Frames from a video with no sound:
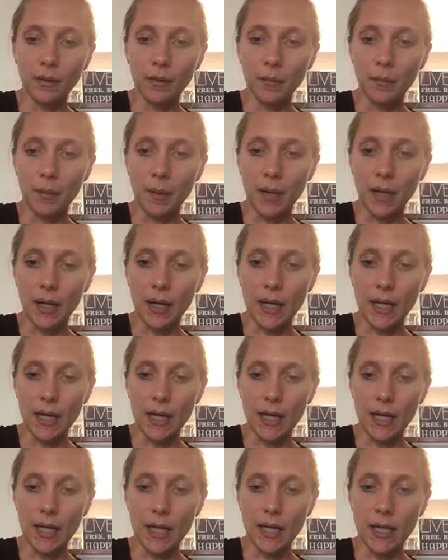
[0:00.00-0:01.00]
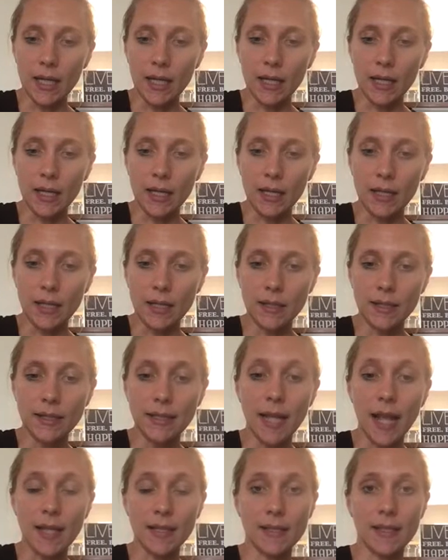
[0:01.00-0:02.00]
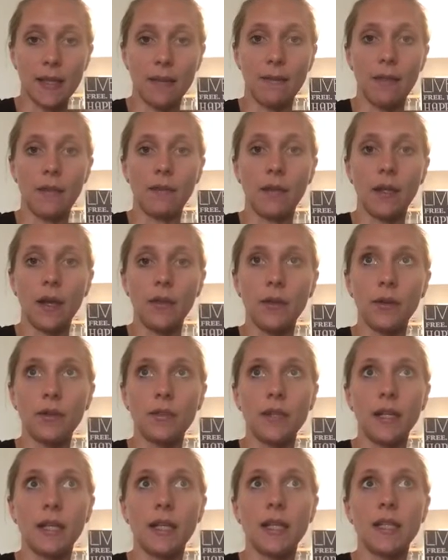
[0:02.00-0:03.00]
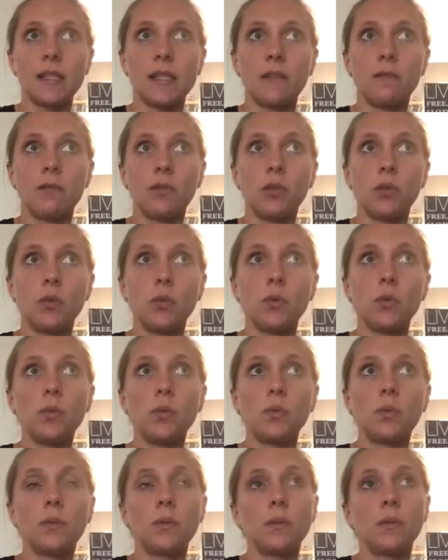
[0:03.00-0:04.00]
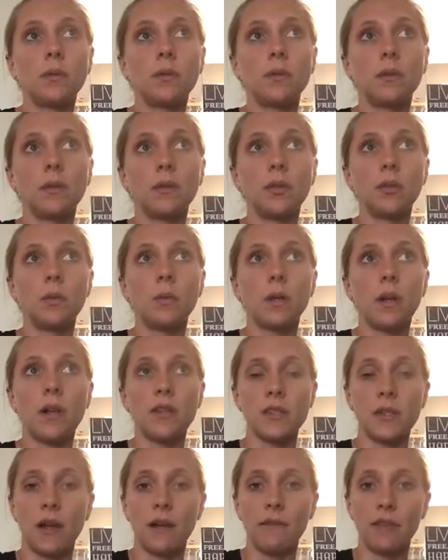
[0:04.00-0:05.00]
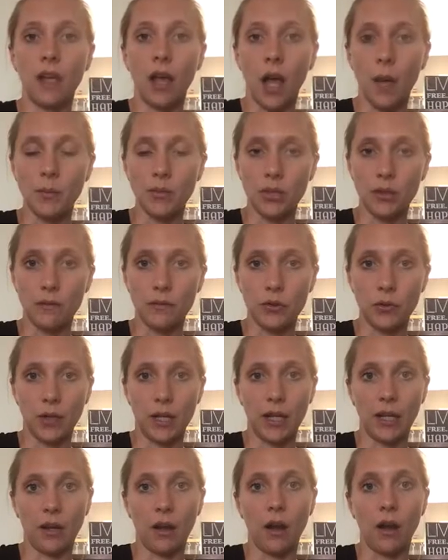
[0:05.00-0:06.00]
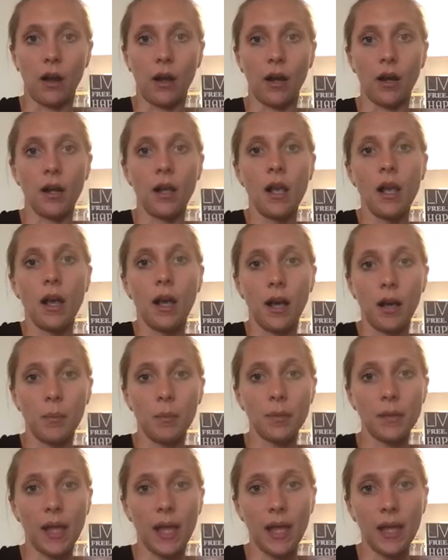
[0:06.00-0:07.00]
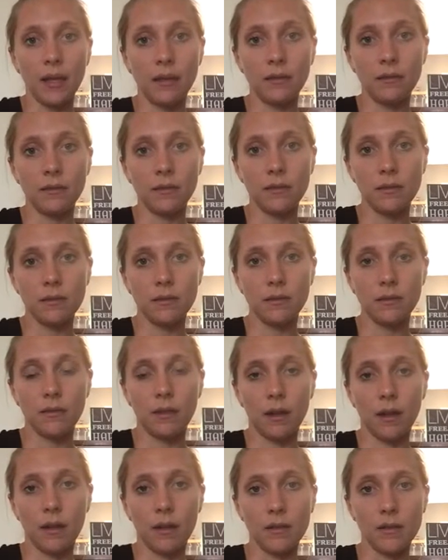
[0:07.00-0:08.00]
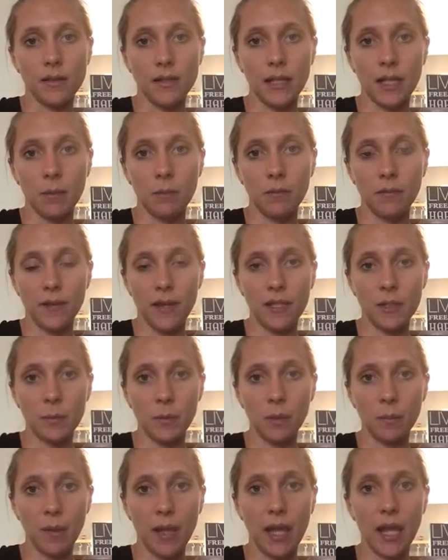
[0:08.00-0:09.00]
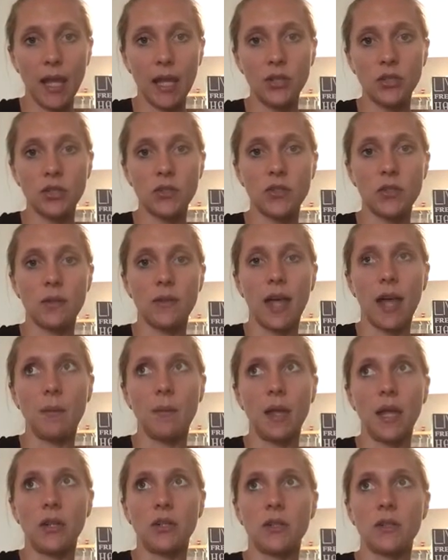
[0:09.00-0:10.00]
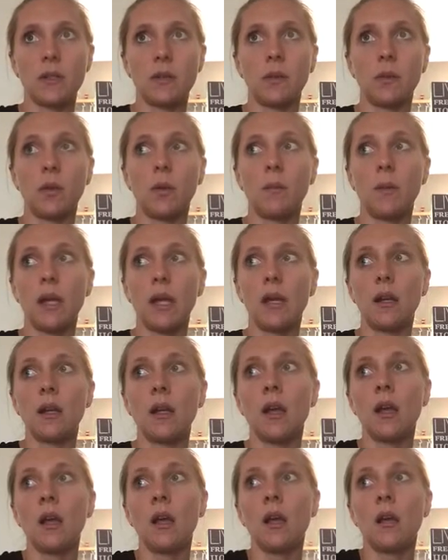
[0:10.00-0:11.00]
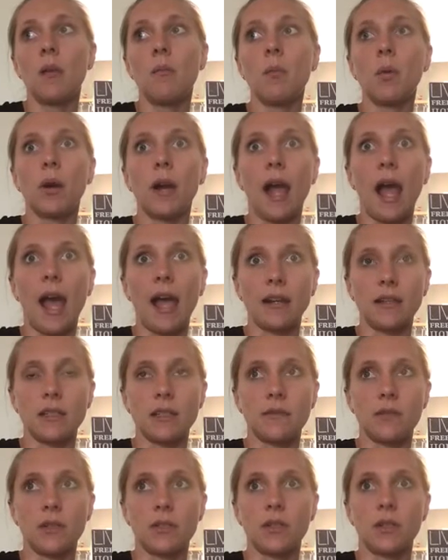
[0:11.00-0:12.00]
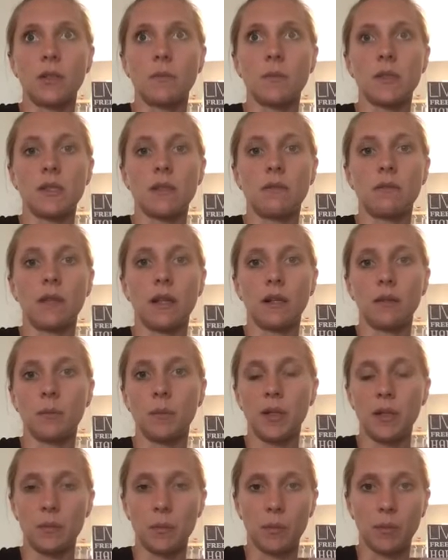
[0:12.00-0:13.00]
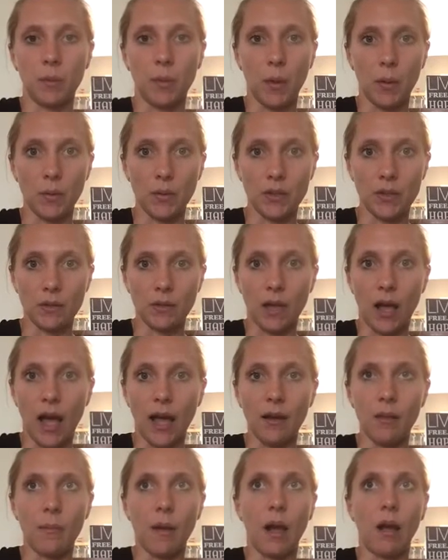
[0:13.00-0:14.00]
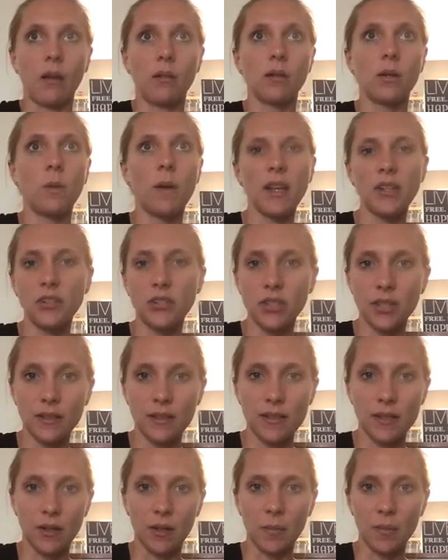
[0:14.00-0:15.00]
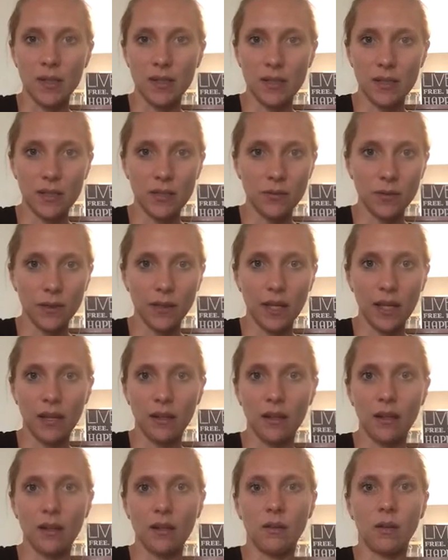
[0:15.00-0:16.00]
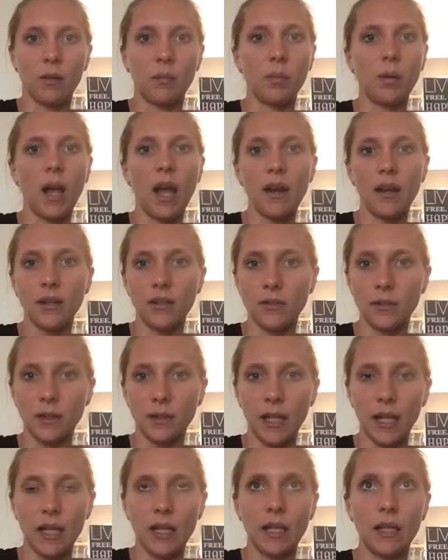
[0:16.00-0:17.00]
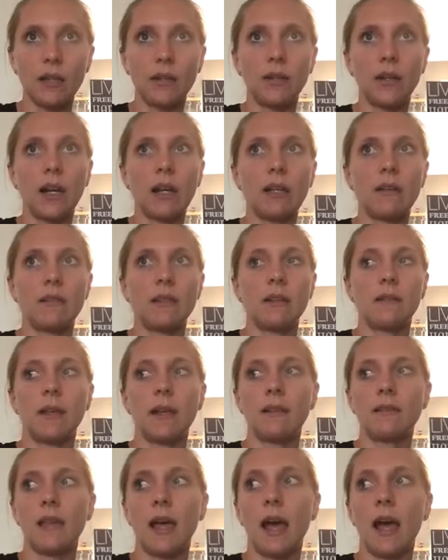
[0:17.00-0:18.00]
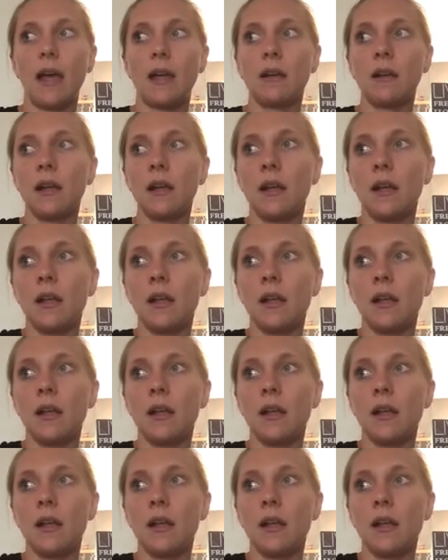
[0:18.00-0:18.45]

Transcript: But yes, and then the other thing is if you would also have the option of joining our upline team Facebook page, and so that page is a little bit more active in terms of people post a lot about questions that are business related or product related or anything like that.